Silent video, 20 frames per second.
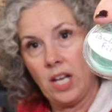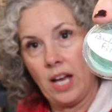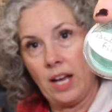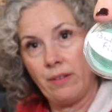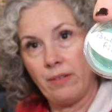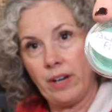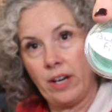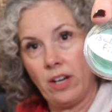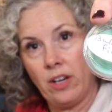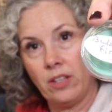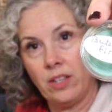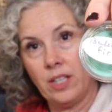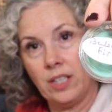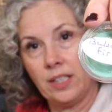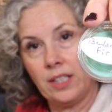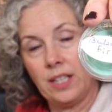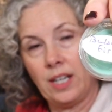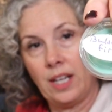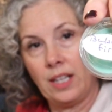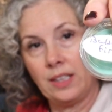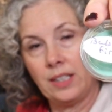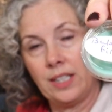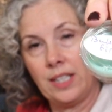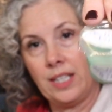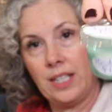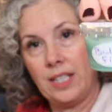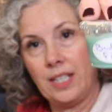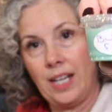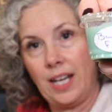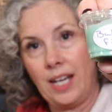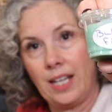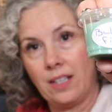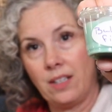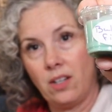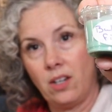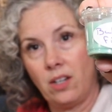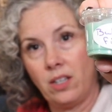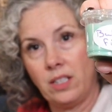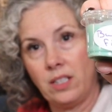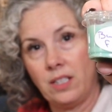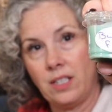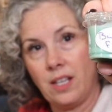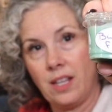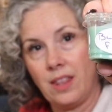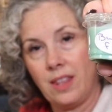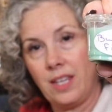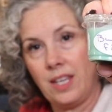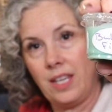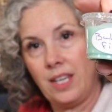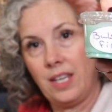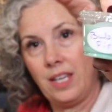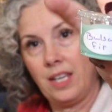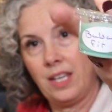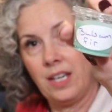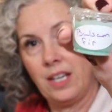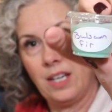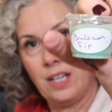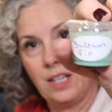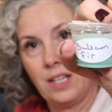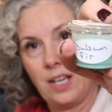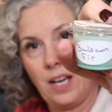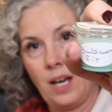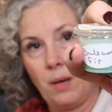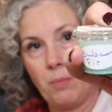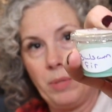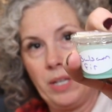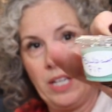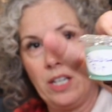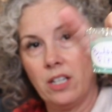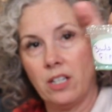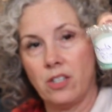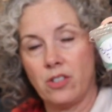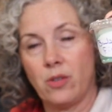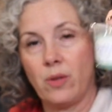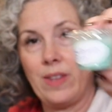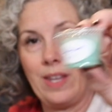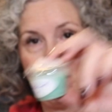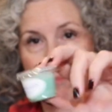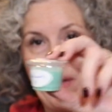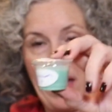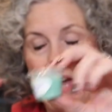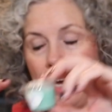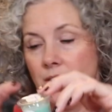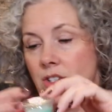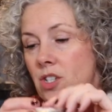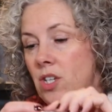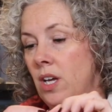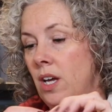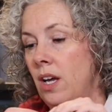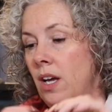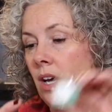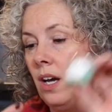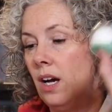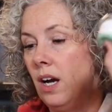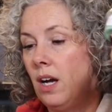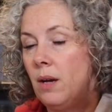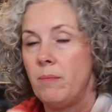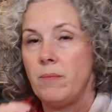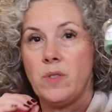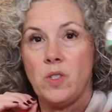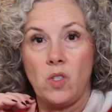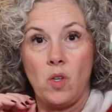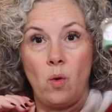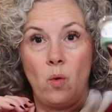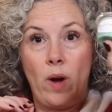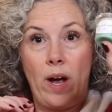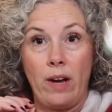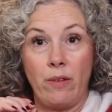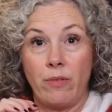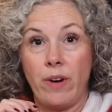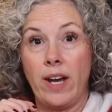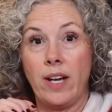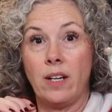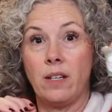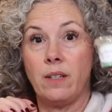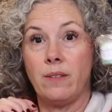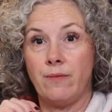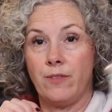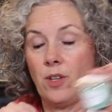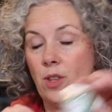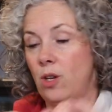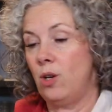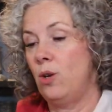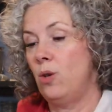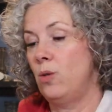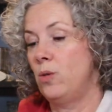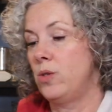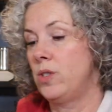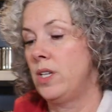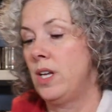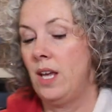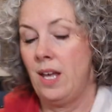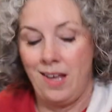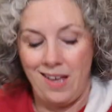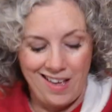I write on the lid and on the cup here so they match. Um, so I write on them for those.